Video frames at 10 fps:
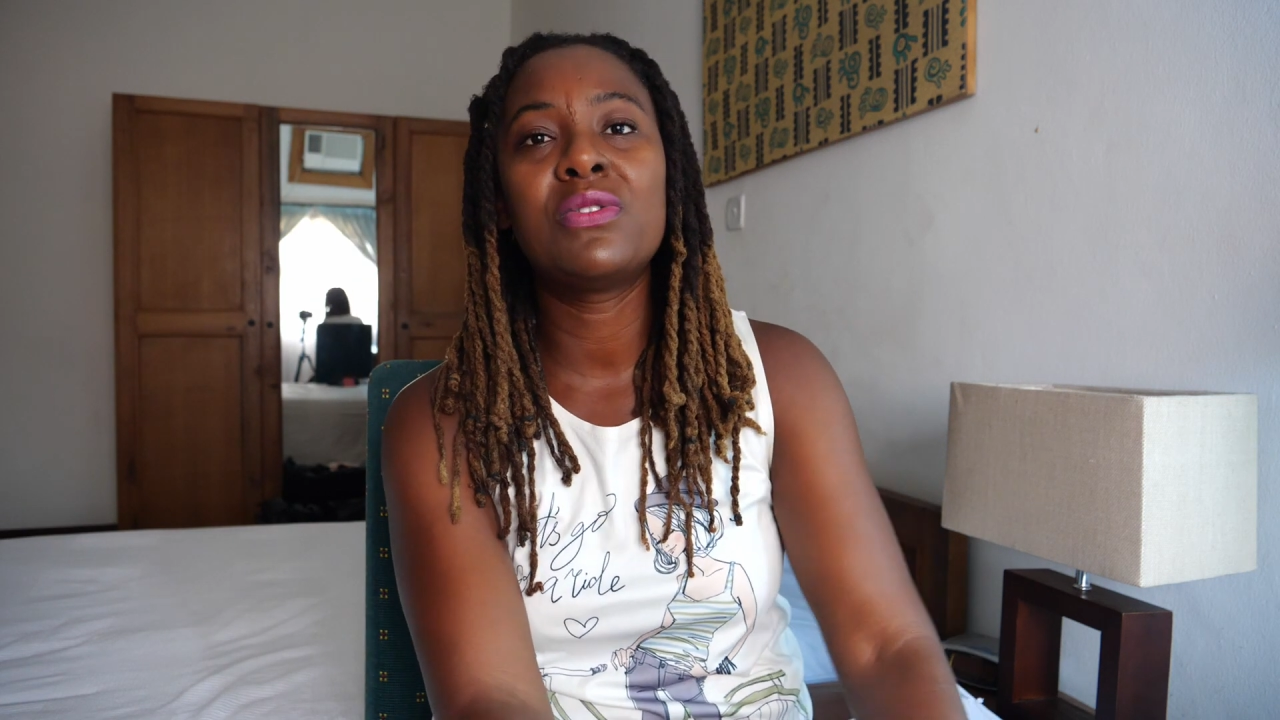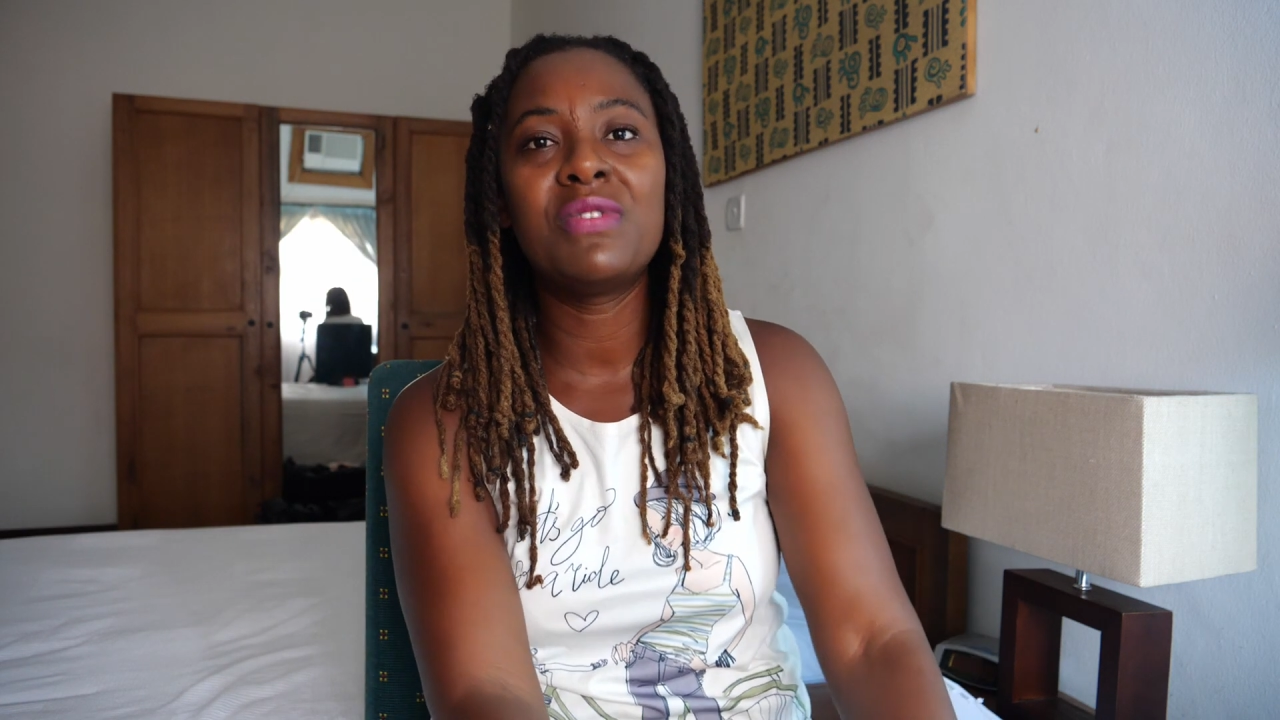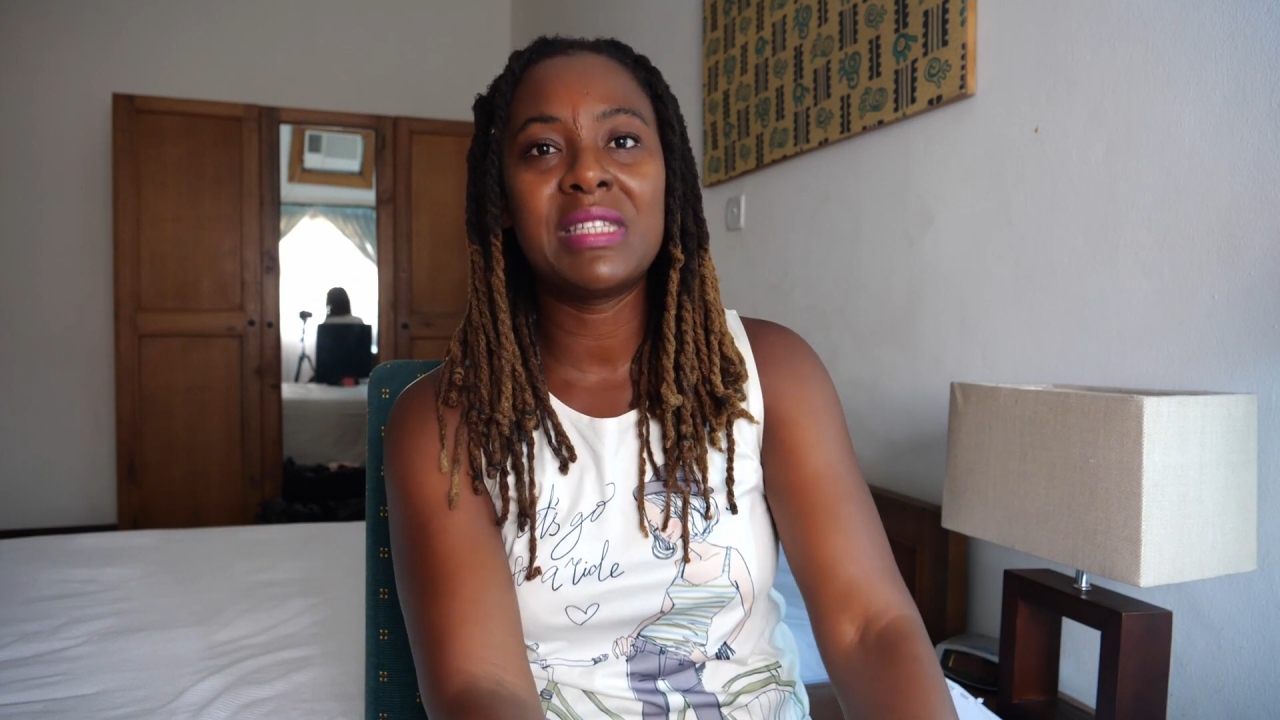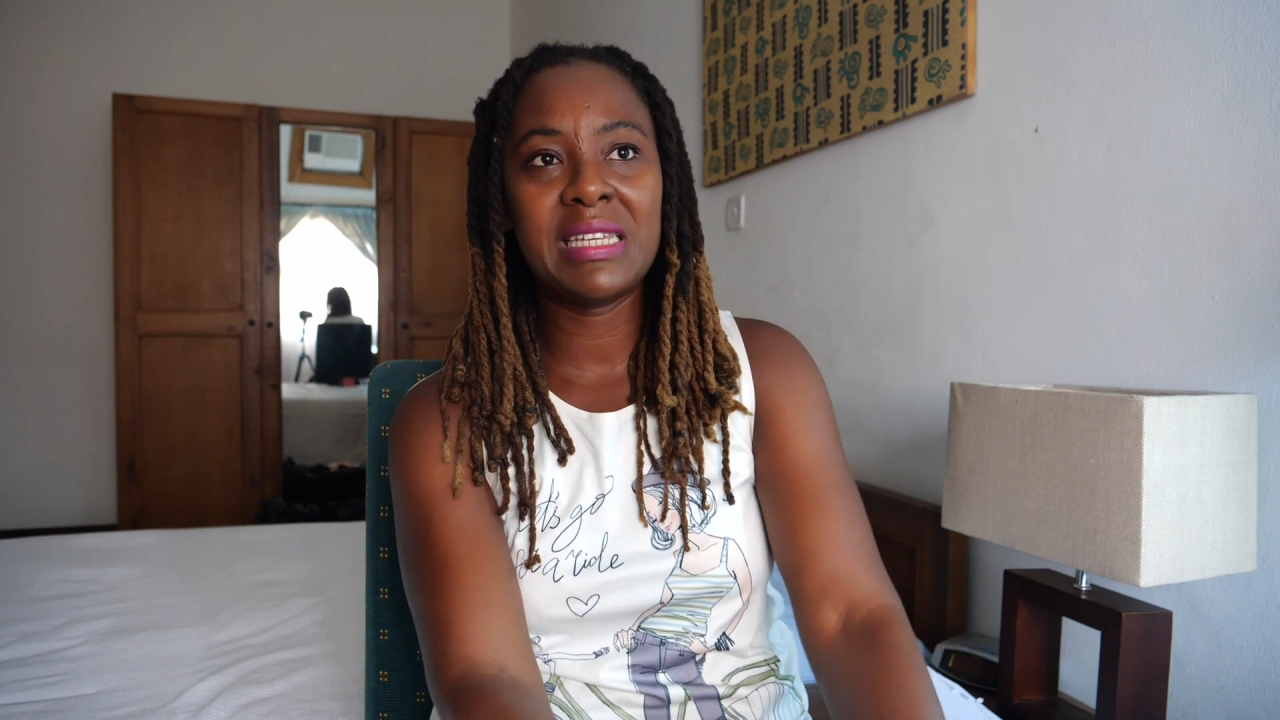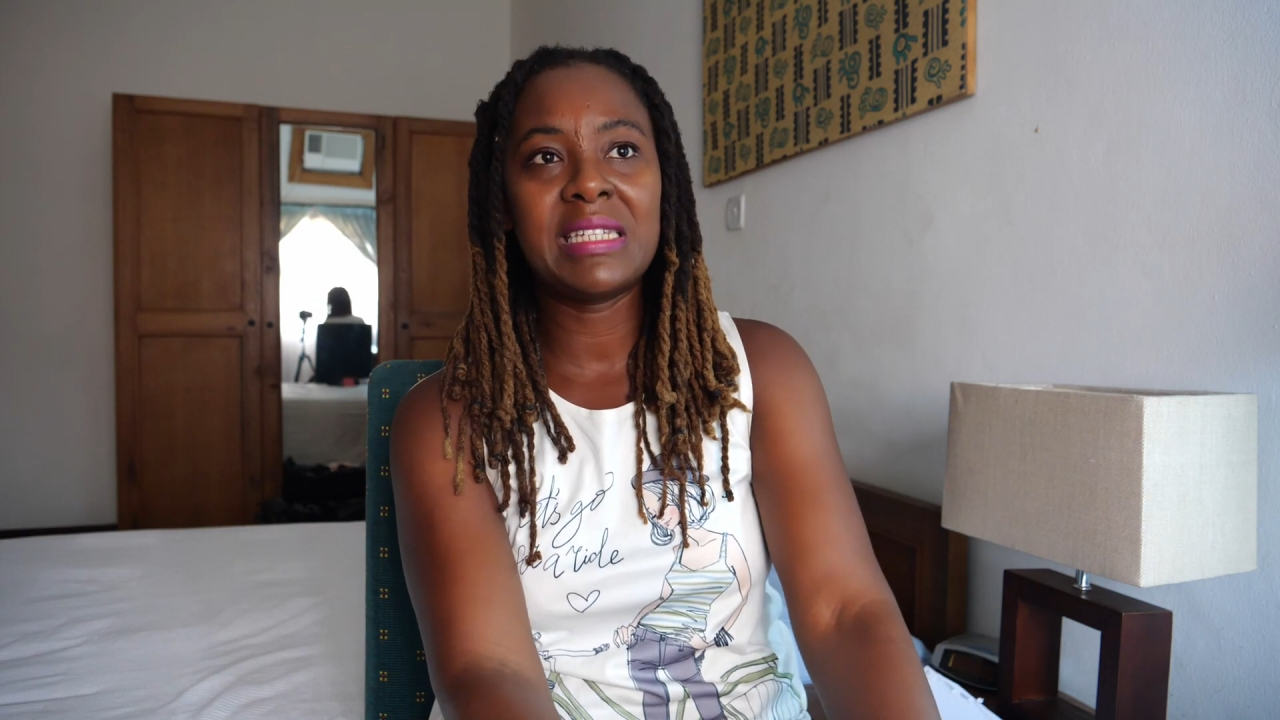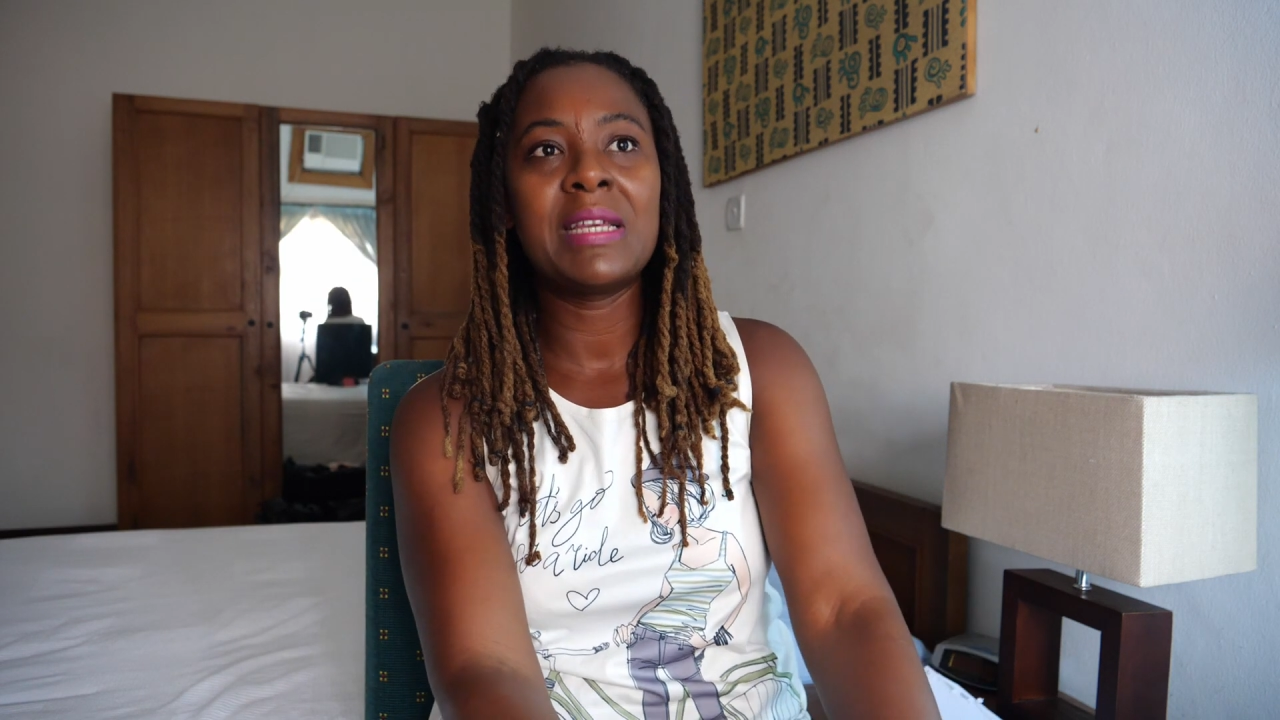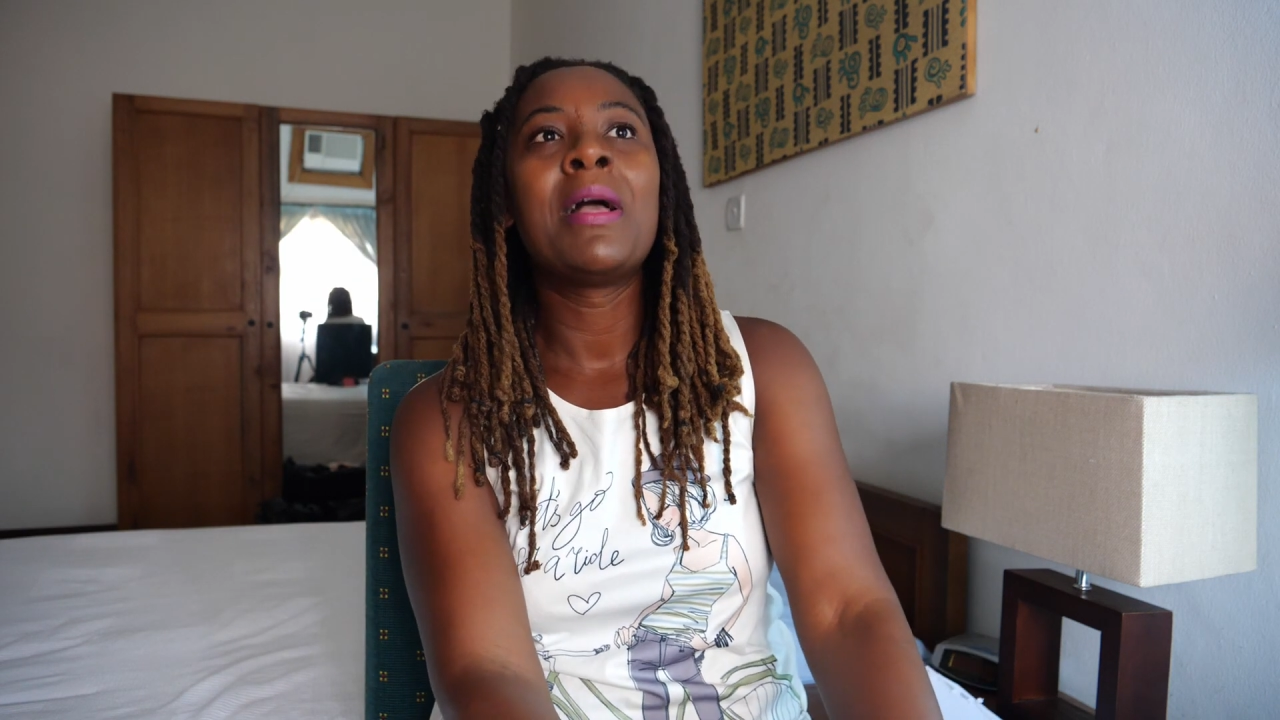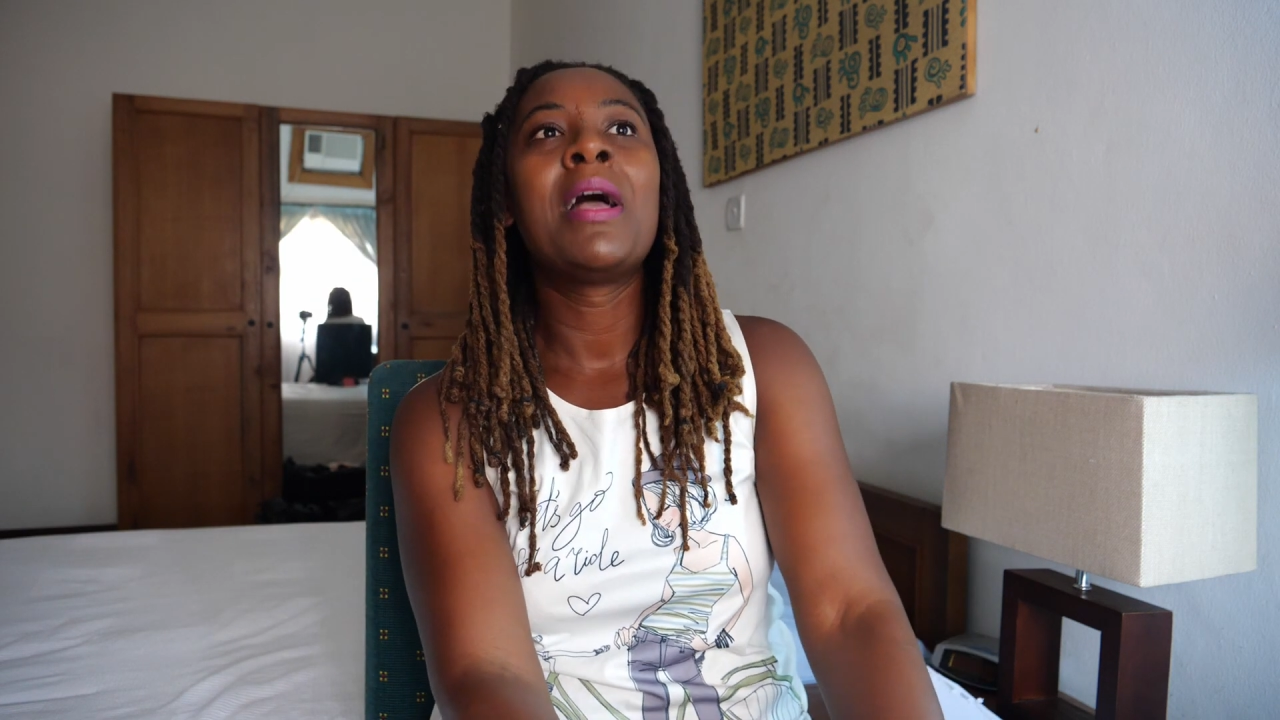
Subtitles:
to visit.